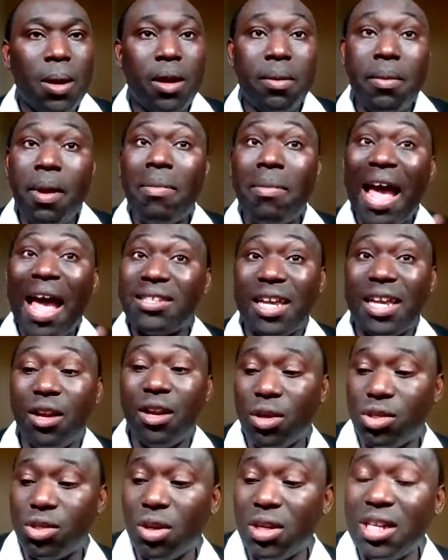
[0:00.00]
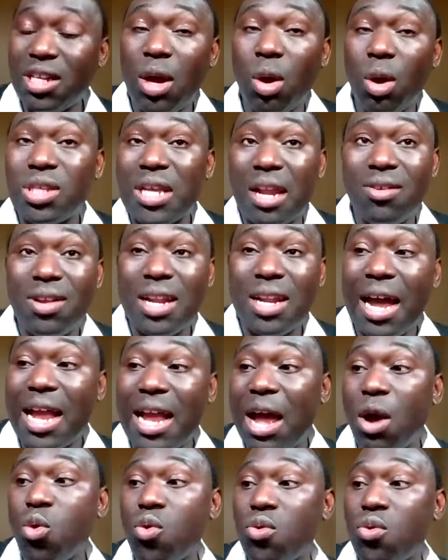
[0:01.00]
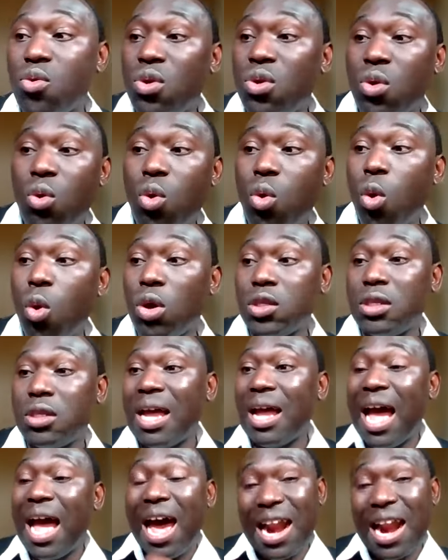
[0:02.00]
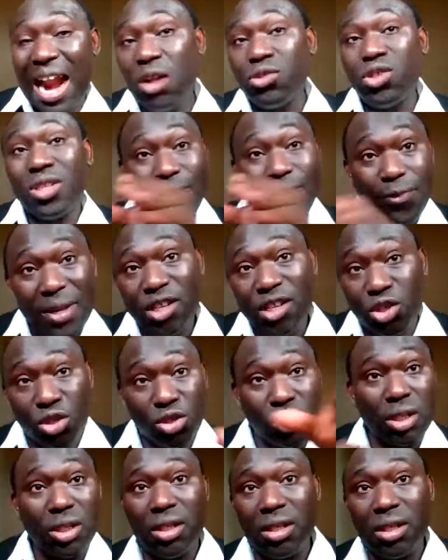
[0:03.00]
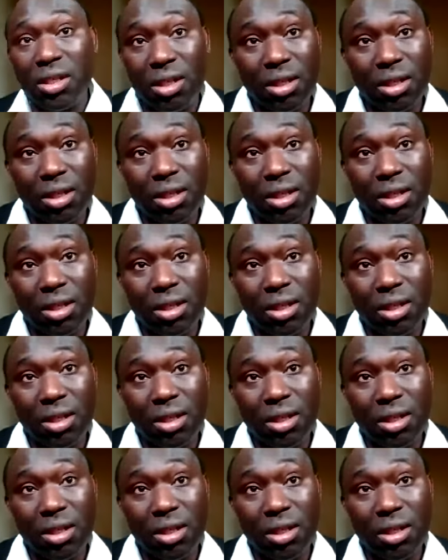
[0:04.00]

Remember I said on Sunday there was another guy who was around the fig tree.